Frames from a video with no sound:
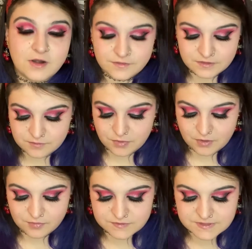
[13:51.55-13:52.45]
I think the
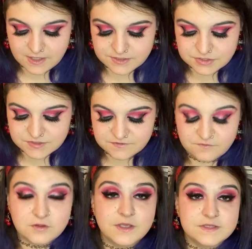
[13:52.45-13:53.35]
purple is kind of just
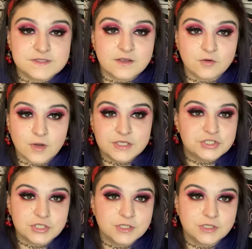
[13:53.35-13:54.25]
for like
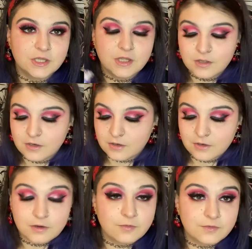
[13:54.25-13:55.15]
decoration
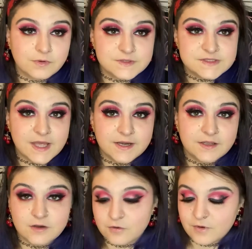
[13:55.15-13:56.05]
or
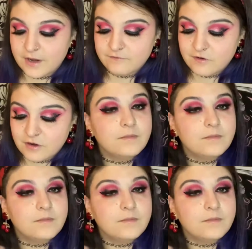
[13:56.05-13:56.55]
aesthetic or whatever.